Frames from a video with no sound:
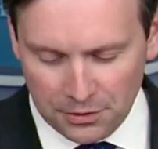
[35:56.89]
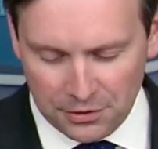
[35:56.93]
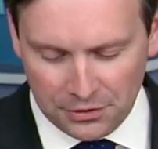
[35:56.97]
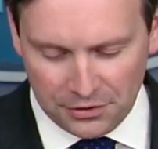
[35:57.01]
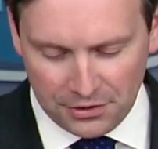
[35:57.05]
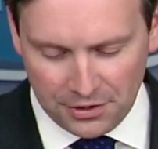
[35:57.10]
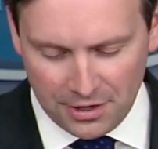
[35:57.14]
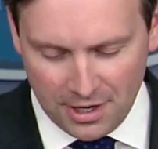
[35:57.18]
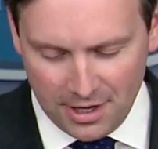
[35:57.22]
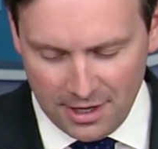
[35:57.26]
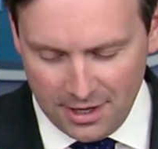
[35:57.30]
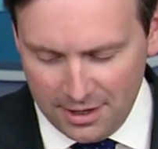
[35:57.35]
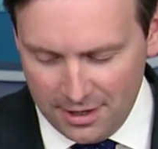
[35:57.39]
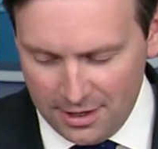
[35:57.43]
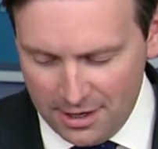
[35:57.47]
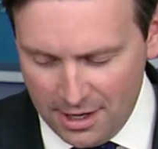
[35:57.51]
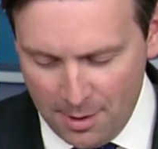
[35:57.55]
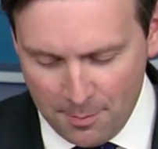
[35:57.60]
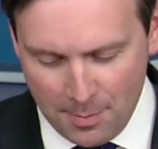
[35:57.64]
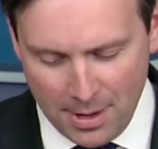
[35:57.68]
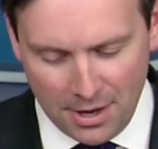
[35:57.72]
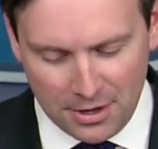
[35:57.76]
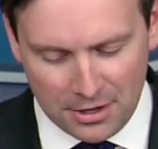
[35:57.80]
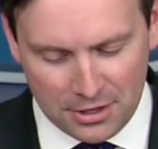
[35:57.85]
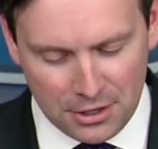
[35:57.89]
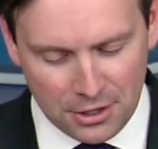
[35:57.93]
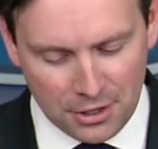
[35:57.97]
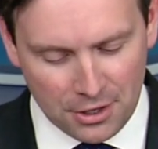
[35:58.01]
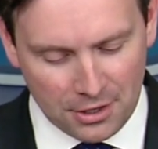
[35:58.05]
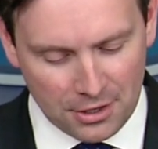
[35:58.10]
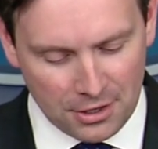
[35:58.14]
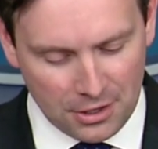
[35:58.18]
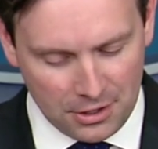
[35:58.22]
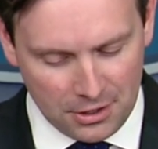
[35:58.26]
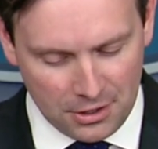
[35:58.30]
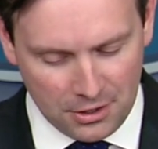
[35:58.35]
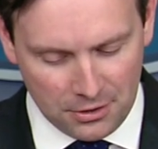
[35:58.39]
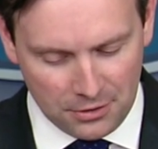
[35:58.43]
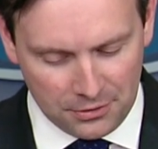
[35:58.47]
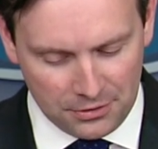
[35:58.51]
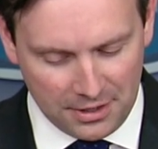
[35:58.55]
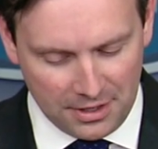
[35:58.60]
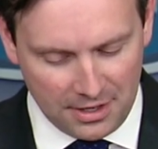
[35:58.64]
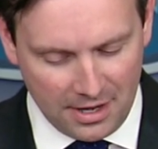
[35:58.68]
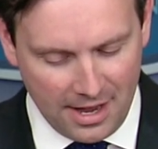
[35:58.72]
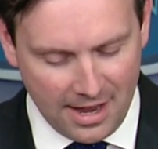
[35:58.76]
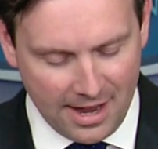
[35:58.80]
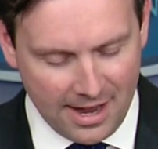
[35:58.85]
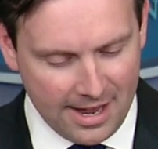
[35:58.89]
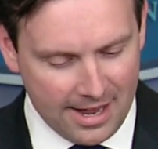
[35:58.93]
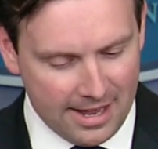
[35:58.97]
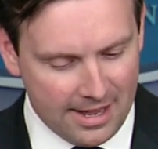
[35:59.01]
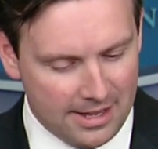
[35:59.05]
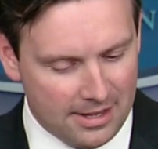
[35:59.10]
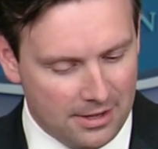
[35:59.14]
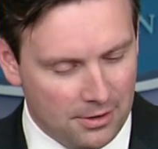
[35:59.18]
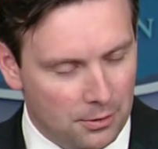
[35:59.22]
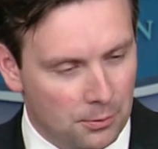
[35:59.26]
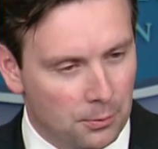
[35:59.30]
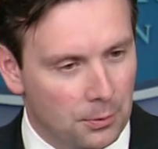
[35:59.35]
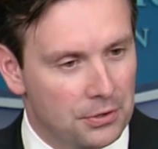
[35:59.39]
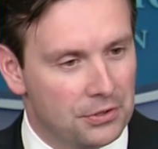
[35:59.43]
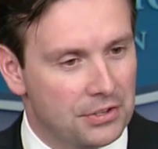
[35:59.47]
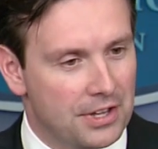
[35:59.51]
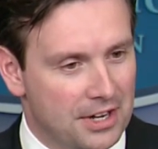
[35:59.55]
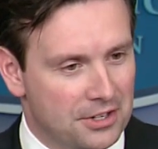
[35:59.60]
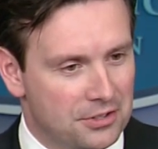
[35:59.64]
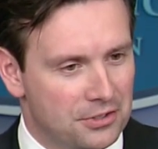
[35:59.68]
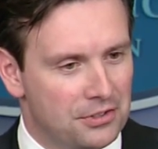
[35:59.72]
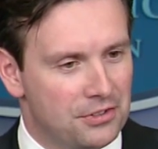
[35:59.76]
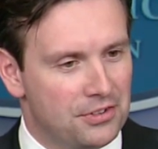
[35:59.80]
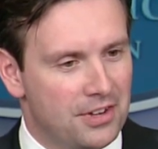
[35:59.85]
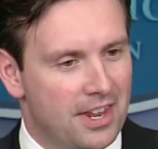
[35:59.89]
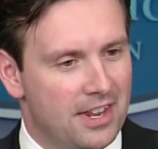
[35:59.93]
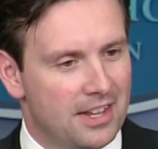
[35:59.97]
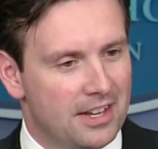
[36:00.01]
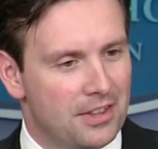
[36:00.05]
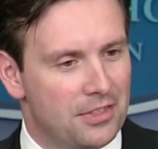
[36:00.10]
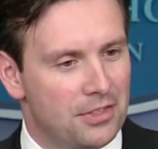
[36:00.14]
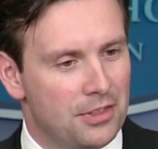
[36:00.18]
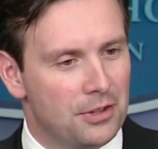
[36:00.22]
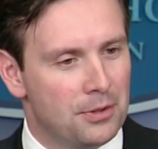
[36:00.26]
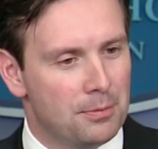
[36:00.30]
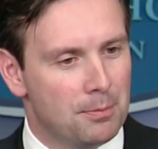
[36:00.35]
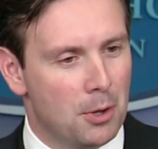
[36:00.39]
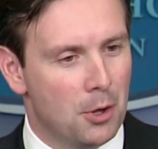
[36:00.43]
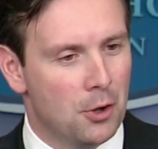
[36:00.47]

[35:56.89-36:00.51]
was about a year ago that I was actually standing at this